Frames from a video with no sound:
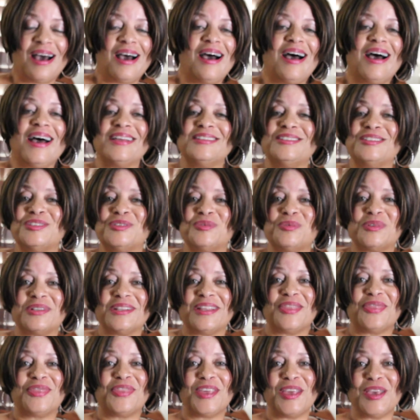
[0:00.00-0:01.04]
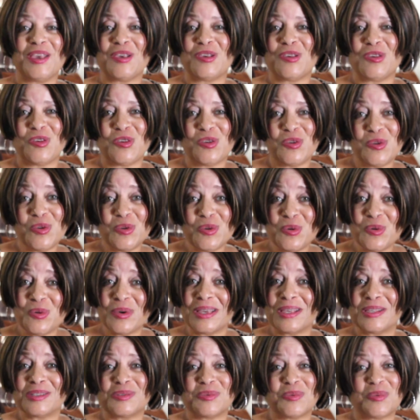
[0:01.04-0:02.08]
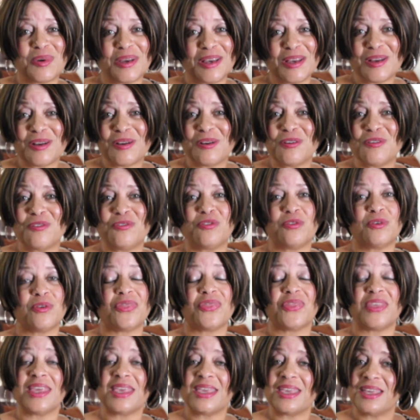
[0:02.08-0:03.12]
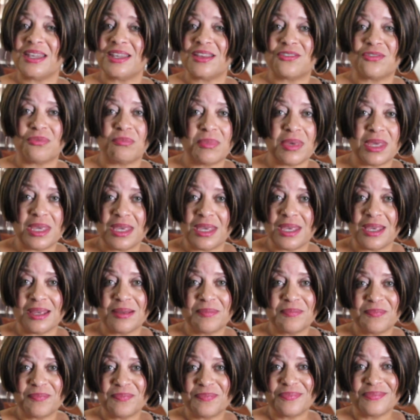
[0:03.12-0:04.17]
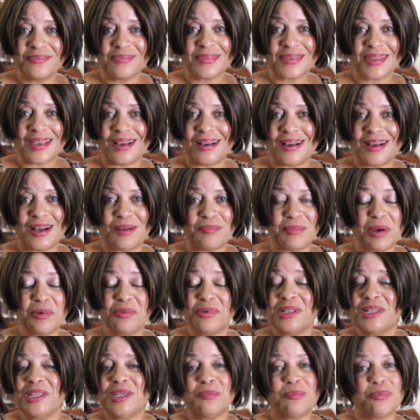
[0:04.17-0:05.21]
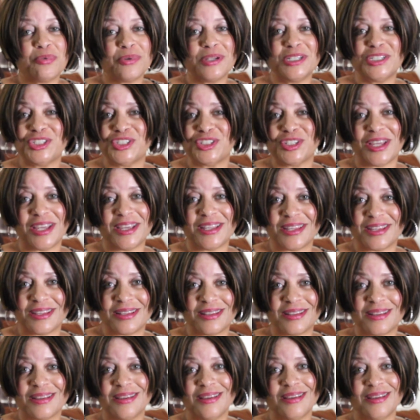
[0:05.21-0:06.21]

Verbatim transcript: I just want to thank you as well for thinking of me. Um, I really appreciate it.